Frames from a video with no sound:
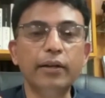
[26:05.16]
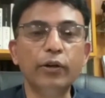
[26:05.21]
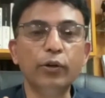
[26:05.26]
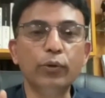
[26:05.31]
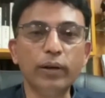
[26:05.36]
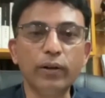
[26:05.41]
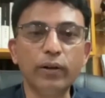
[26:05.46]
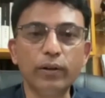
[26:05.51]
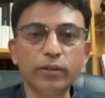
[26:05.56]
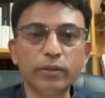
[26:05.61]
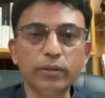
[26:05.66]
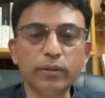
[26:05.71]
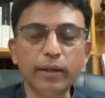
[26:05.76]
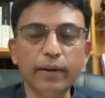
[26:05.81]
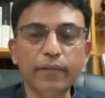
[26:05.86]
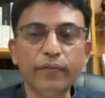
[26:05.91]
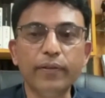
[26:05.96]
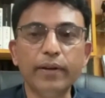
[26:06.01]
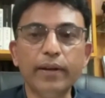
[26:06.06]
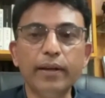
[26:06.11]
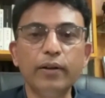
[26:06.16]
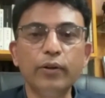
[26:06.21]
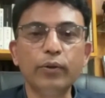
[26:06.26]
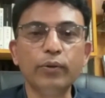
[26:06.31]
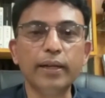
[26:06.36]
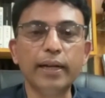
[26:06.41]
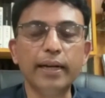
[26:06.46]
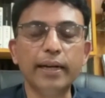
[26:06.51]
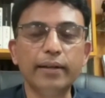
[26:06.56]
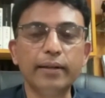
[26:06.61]
you are also referring to
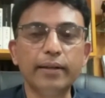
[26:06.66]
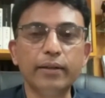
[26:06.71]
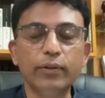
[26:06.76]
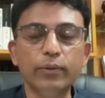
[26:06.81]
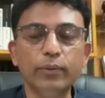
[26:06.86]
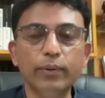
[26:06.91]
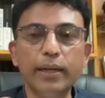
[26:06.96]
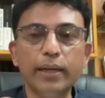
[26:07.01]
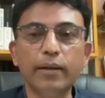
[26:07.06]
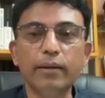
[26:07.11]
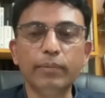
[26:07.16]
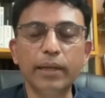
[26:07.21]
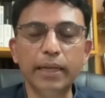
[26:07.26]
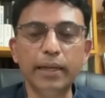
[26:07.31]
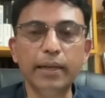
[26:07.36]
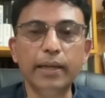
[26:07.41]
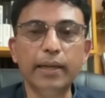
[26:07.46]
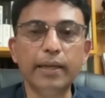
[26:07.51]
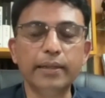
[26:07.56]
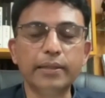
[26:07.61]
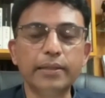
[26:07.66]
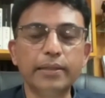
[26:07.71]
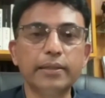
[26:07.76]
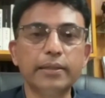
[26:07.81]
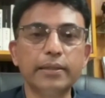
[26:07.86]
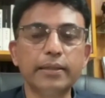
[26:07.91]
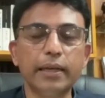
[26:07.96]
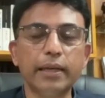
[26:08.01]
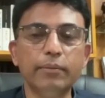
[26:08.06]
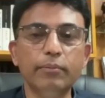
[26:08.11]
that, where many
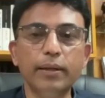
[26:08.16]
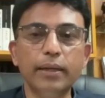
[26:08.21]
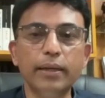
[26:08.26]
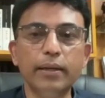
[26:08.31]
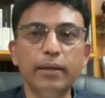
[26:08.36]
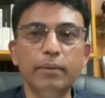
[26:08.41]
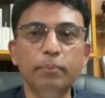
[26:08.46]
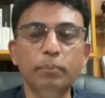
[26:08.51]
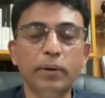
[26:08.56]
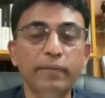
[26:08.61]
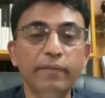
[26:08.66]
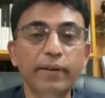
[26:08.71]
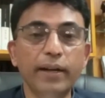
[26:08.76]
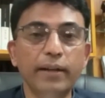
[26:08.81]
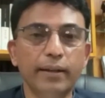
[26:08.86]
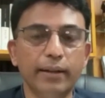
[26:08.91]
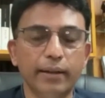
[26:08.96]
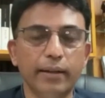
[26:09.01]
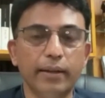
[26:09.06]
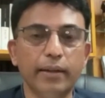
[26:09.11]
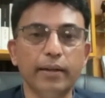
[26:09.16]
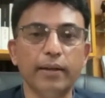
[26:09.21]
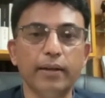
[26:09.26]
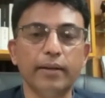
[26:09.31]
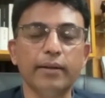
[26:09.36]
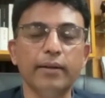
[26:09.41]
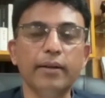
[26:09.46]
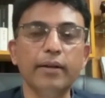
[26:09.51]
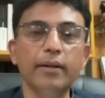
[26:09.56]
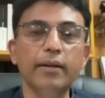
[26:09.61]
cases can be prevented here,
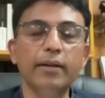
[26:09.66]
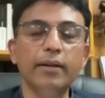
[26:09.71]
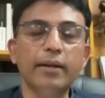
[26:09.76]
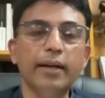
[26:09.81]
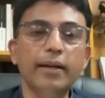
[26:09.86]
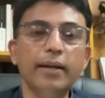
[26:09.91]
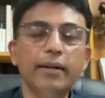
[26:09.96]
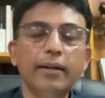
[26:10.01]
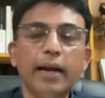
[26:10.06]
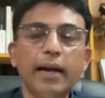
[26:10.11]
right?